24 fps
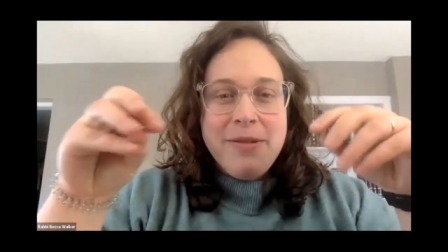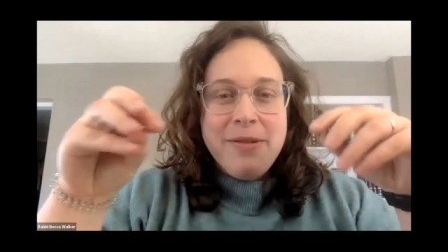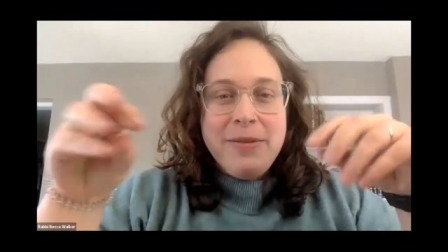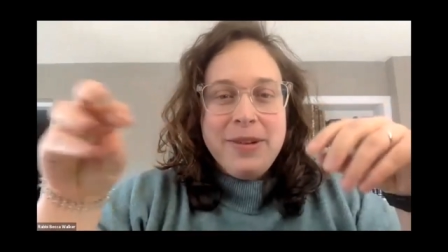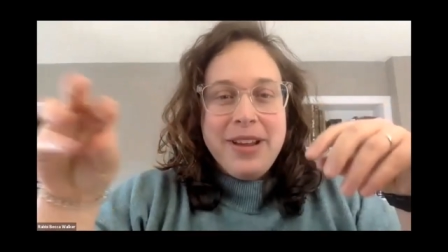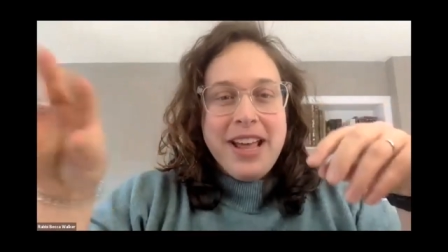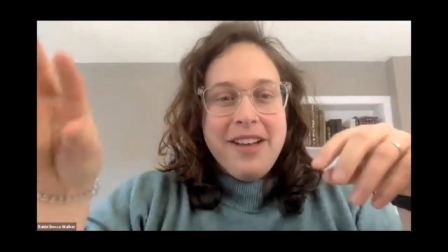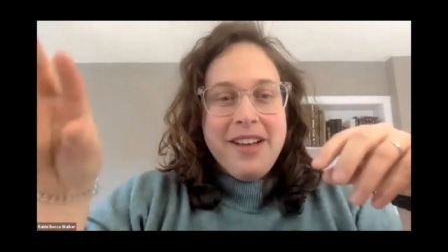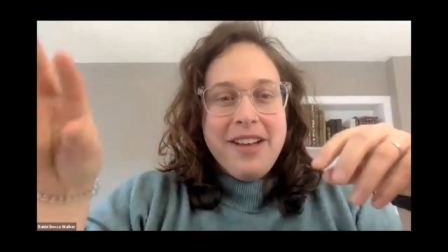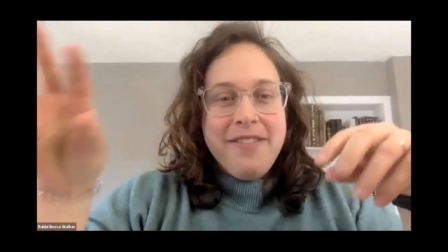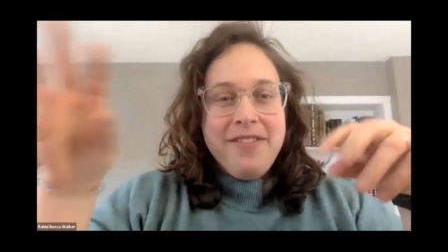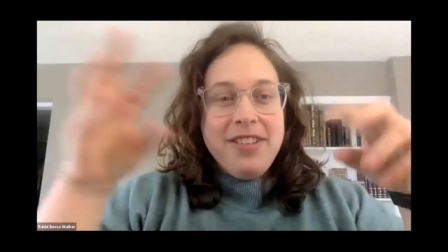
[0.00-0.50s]
we
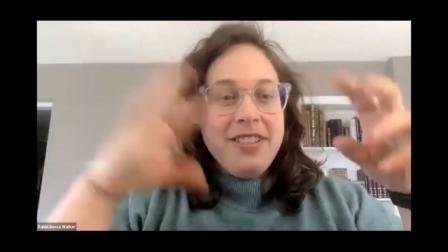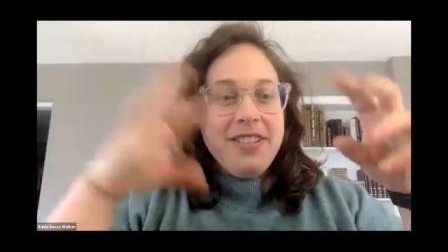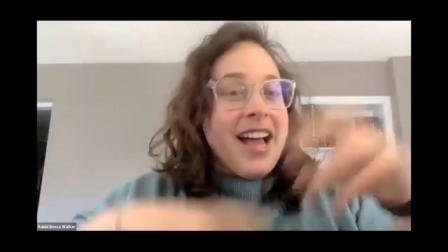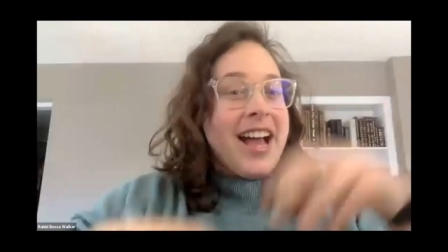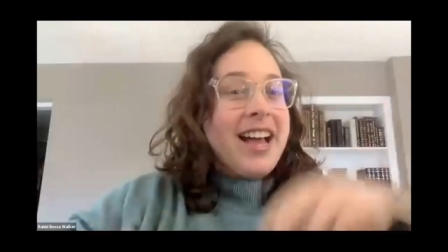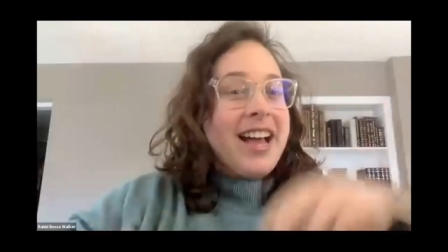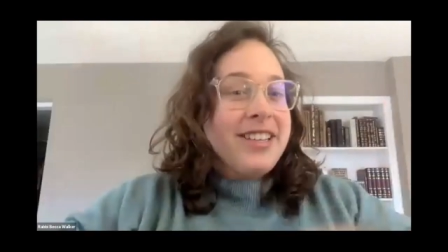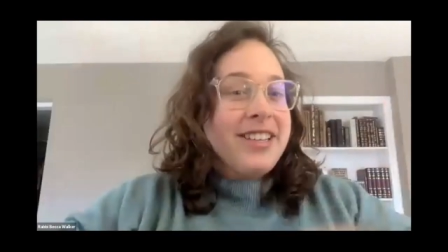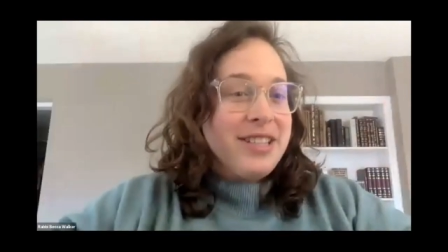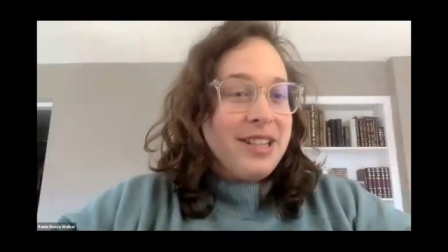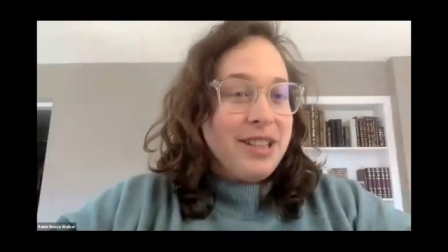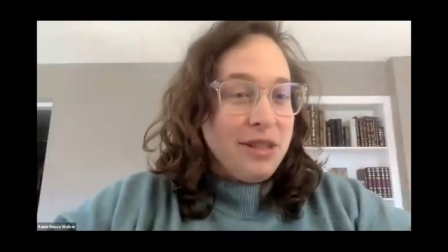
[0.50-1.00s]
have the
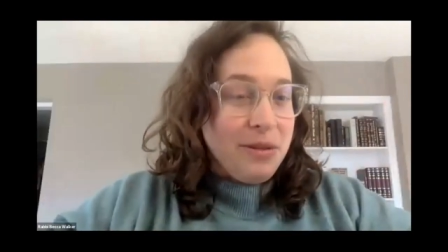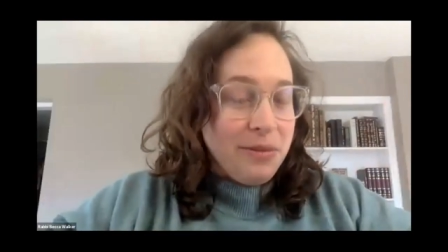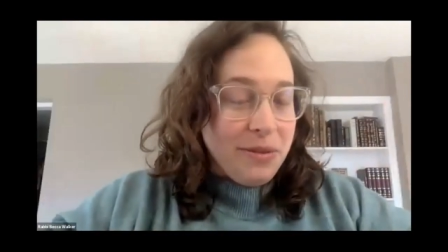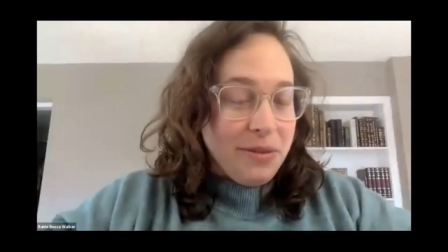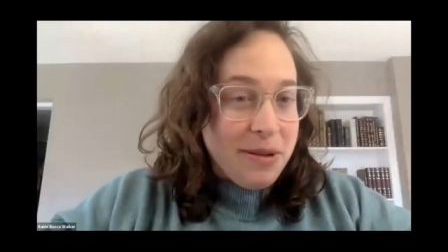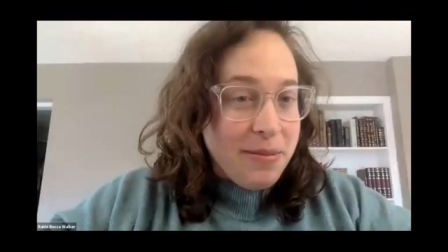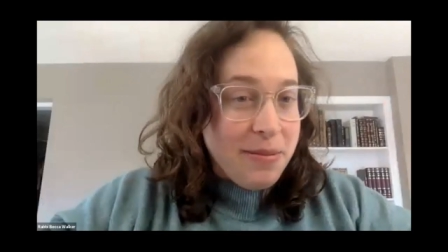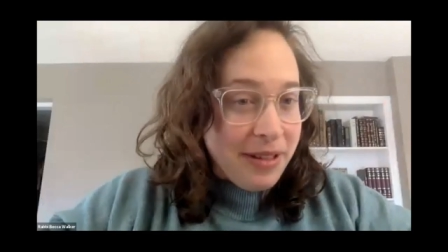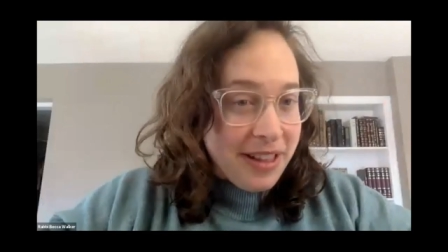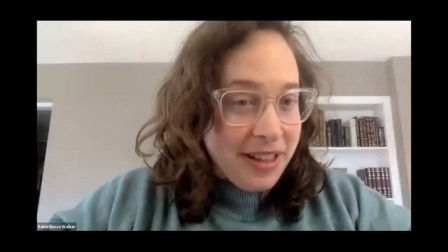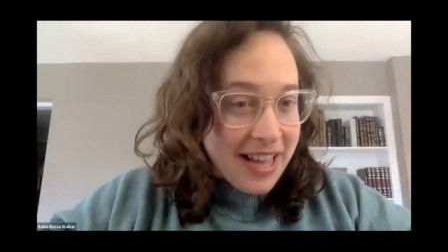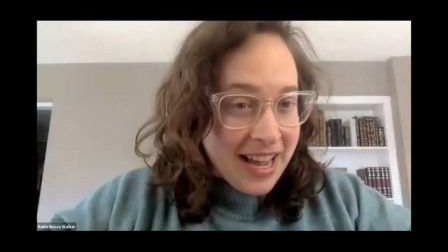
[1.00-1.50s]
last
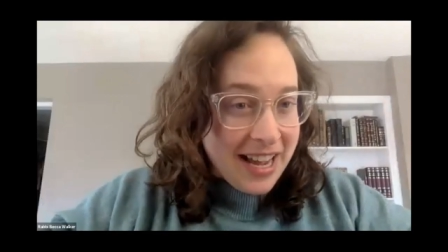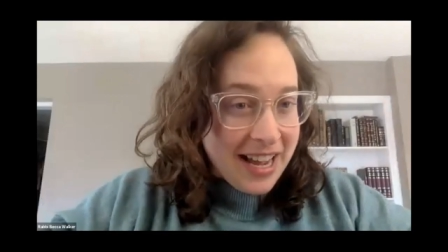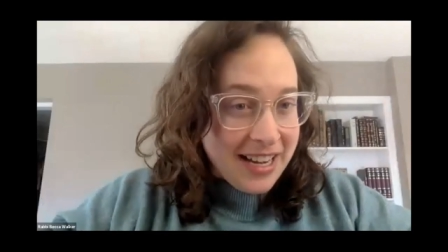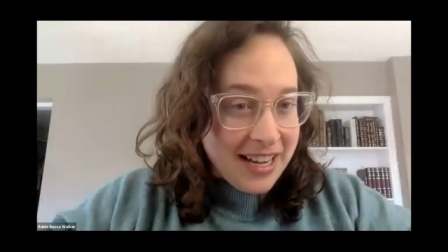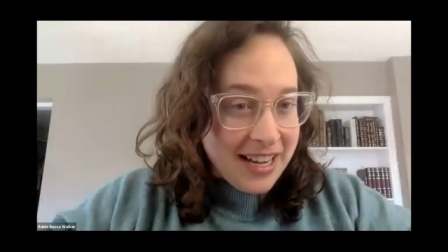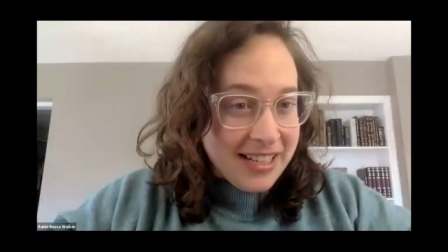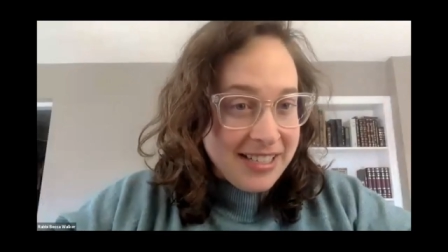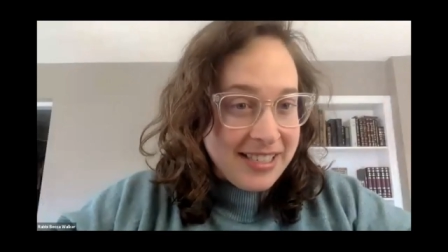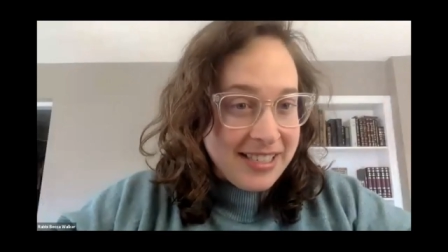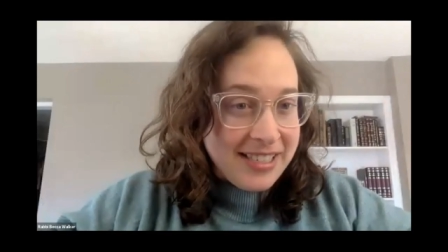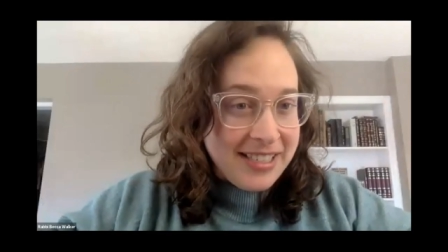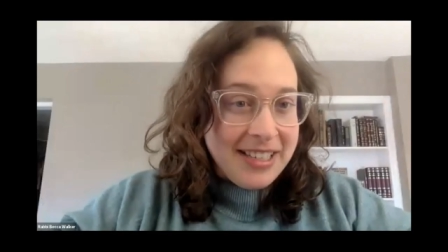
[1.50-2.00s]
three
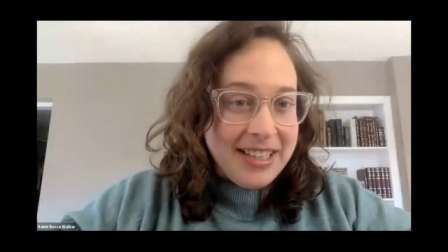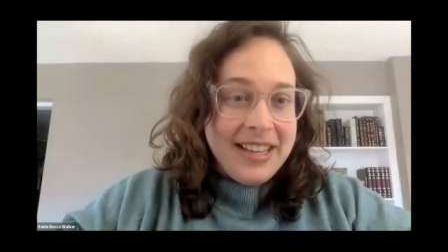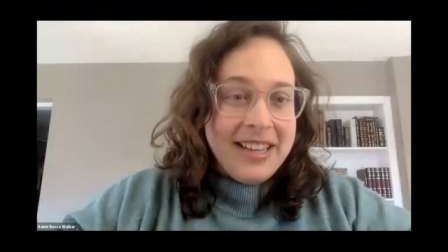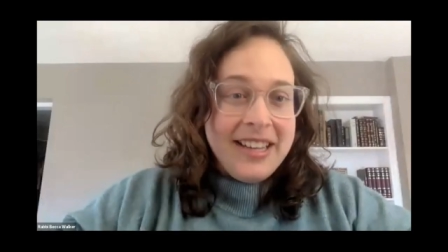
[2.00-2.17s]
plagues.